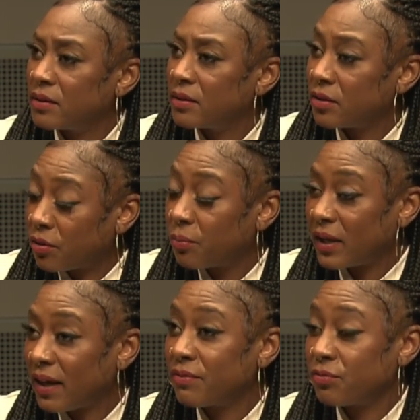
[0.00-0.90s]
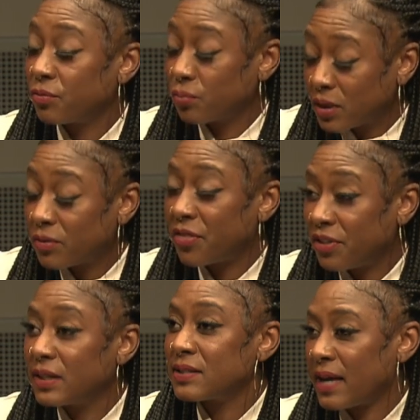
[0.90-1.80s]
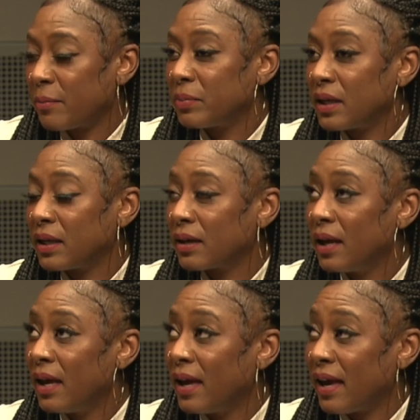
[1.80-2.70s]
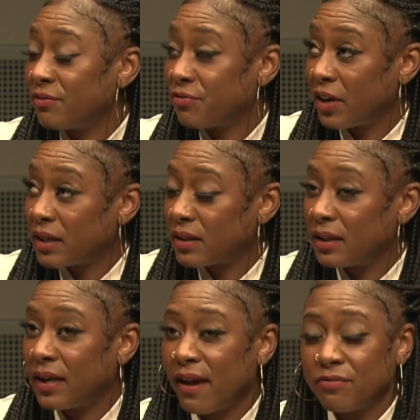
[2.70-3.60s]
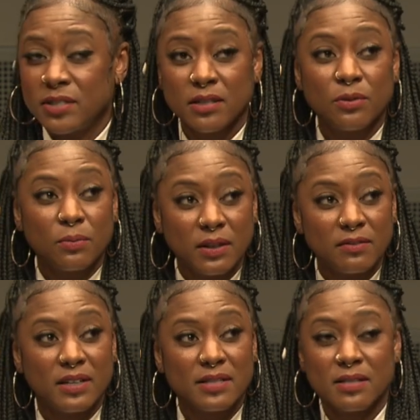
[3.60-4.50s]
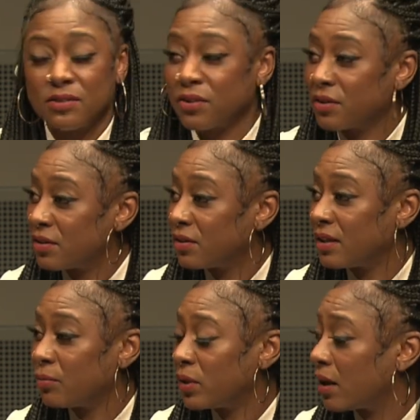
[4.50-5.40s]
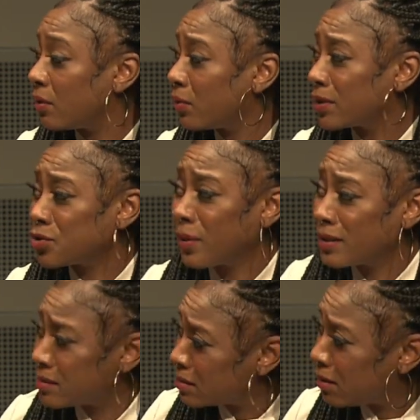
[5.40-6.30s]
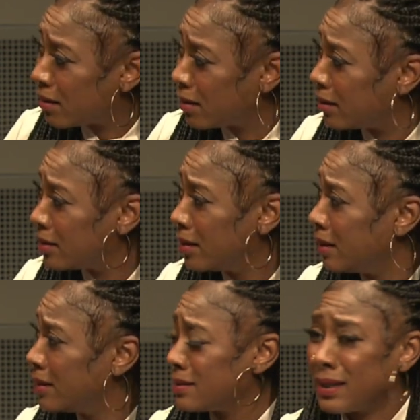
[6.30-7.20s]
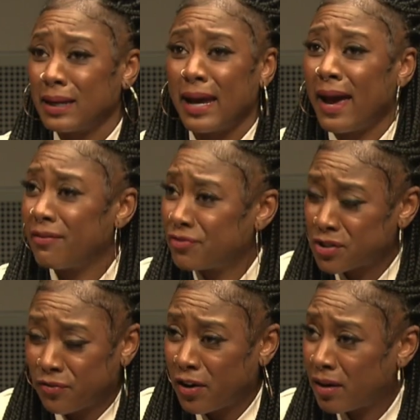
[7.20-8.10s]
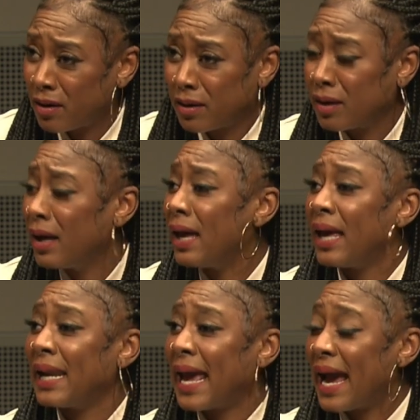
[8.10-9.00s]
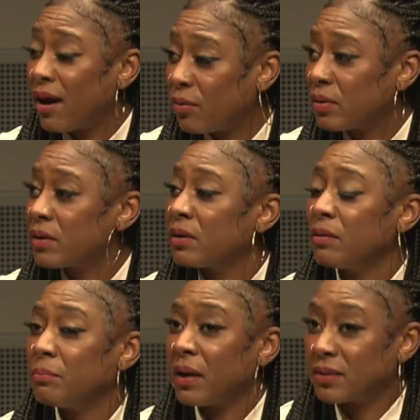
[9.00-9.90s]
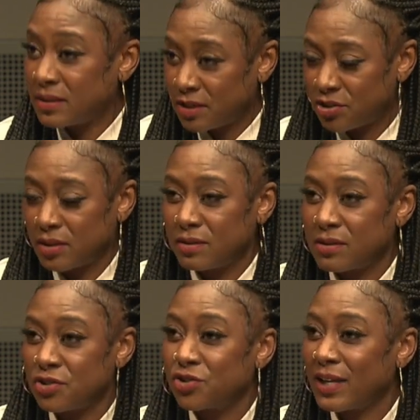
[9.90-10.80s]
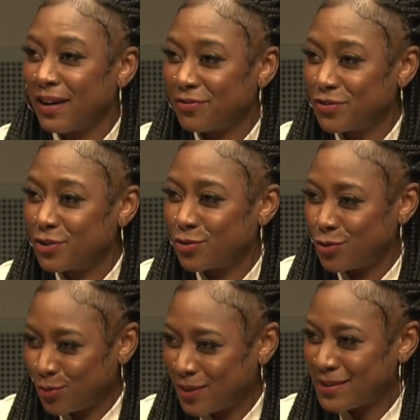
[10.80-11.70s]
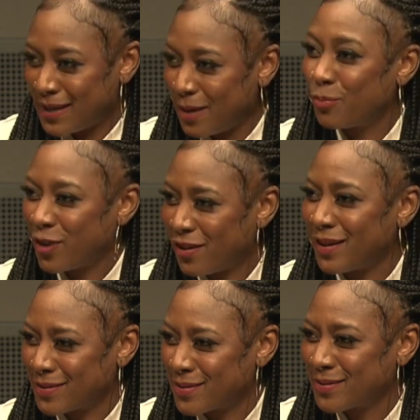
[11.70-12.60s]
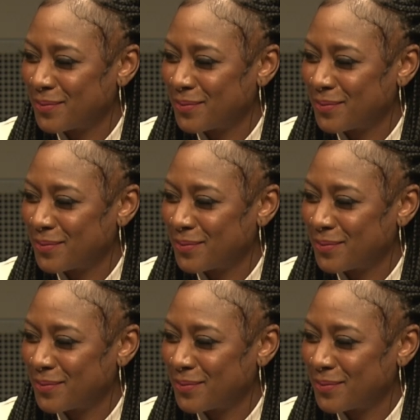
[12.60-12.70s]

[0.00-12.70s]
No, we have real things happening. And frankly, every single one of us has heard that we got to work twice as hard to get half as far. And our politicians should have to do the same with us.